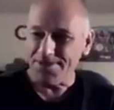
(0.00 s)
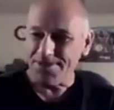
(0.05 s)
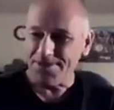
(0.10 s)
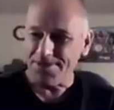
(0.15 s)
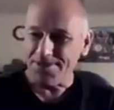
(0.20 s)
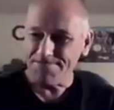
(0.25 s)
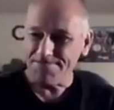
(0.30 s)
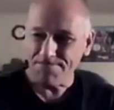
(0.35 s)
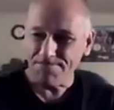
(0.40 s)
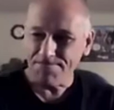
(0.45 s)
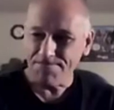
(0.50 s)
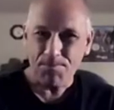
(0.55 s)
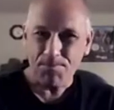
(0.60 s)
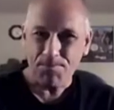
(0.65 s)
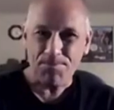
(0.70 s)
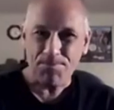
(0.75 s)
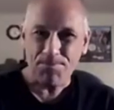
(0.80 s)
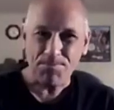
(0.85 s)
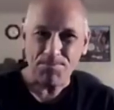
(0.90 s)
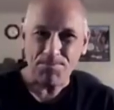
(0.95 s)

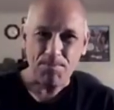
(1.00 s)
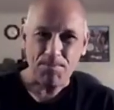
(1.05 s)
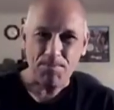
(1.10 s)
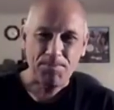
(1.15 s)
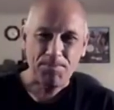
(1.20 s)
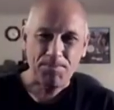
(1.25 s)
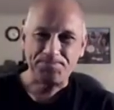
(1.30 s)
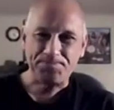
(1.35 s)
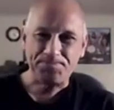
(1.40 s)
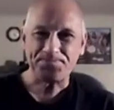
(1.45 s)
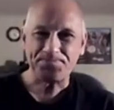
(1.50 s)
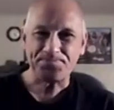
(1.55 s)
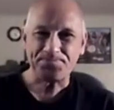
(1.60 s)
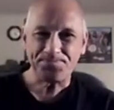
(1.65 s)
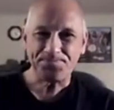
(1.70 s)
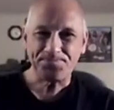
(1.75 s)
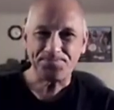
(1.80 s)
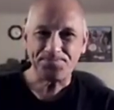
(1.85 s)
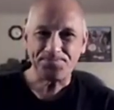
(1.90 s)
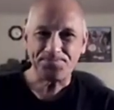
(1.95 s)

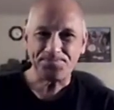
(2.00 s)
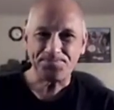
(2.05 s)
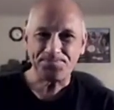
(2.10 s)
No words are spoken by the person on screen.